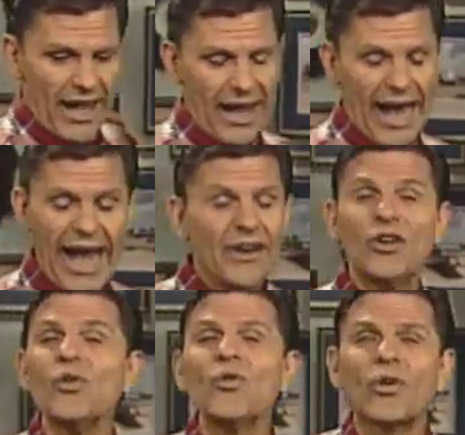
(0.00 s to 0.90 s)
I
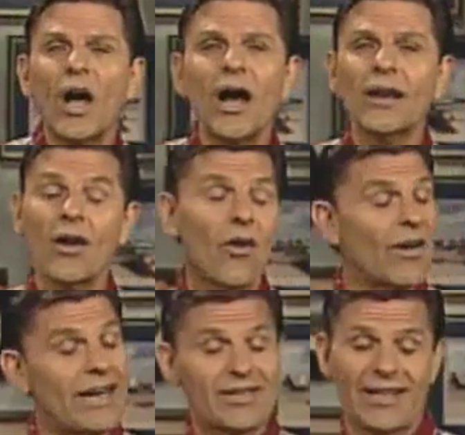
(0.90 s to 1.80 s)
knew God had
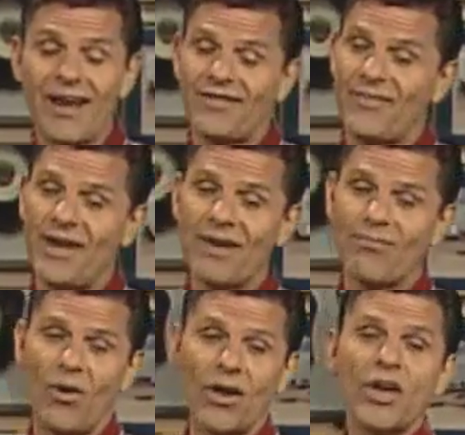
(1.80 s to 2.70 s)
already said to me,
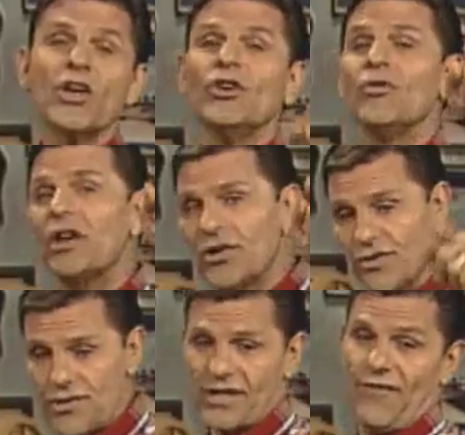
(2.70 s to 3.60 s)
"Boy, you
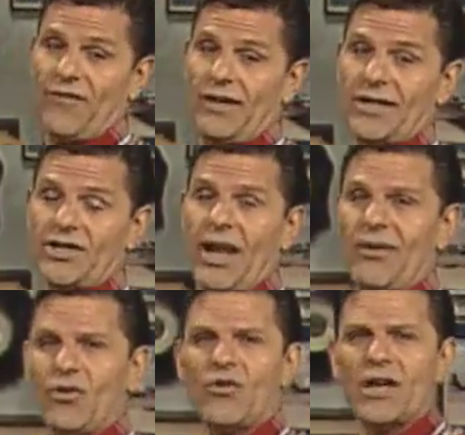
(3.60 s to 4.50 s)
get yourself into
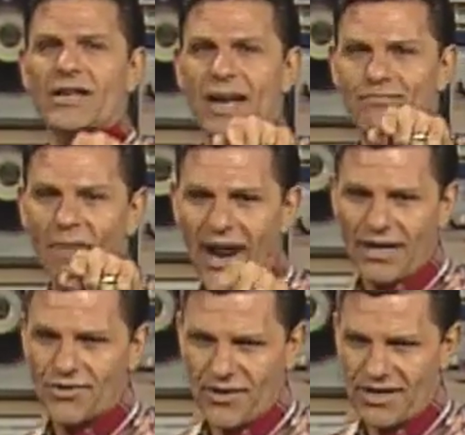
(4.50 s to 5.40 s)
shape. You get that
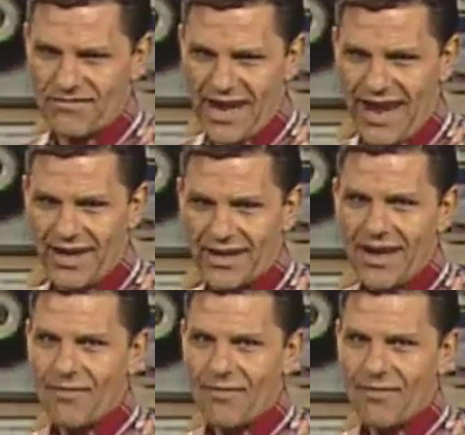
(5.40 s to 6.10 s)
body trimmed down."